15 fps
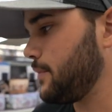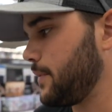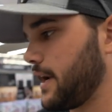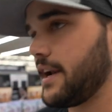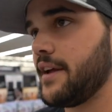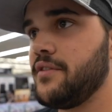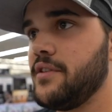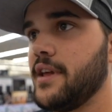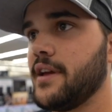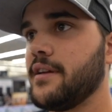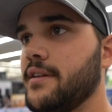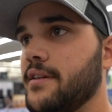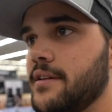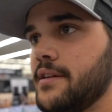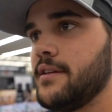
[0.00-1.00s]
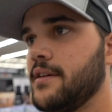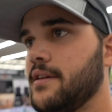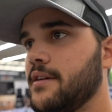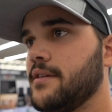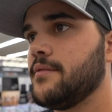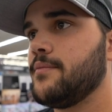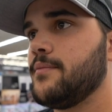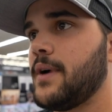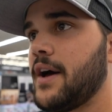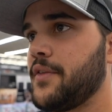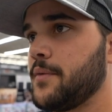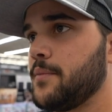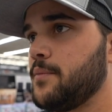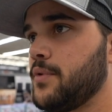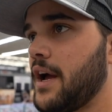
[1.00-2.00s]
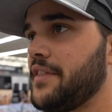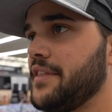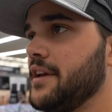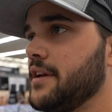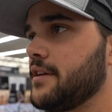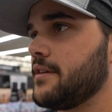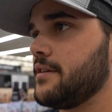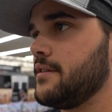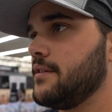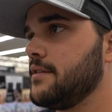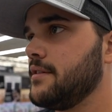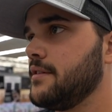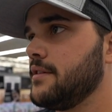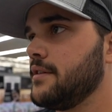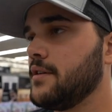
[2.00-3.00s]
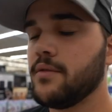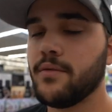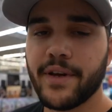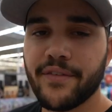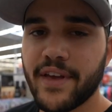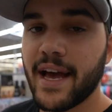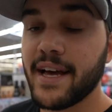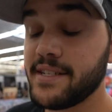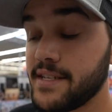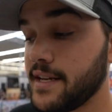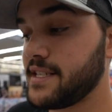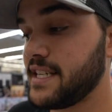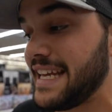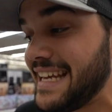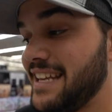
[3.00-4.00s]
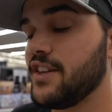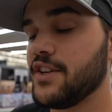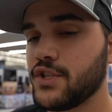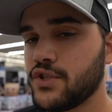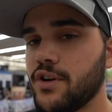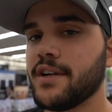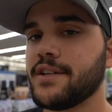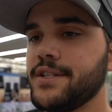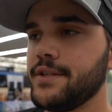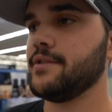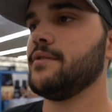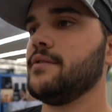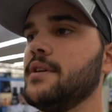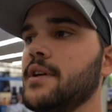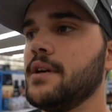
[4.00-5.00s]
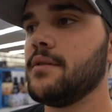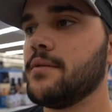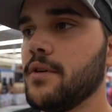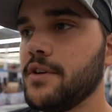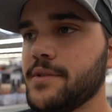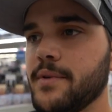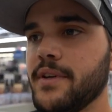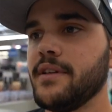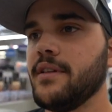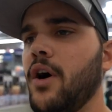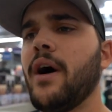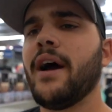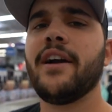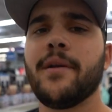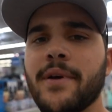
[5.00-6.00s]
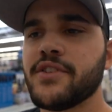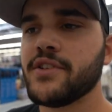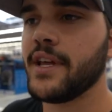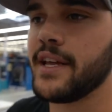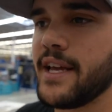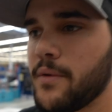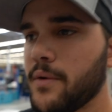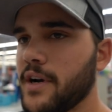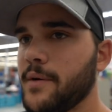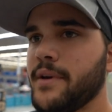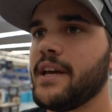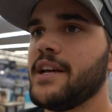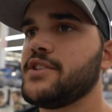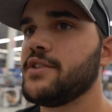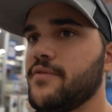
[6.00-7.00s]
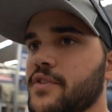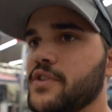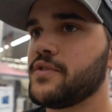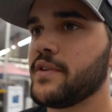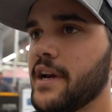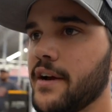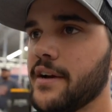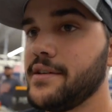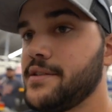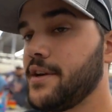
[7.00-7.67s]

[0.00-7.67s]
We got everything, I think. We have cast nets in the truck too. We'll also be, oh, I already mentioned that. Yeah, we're gonna be catching fish for Gary.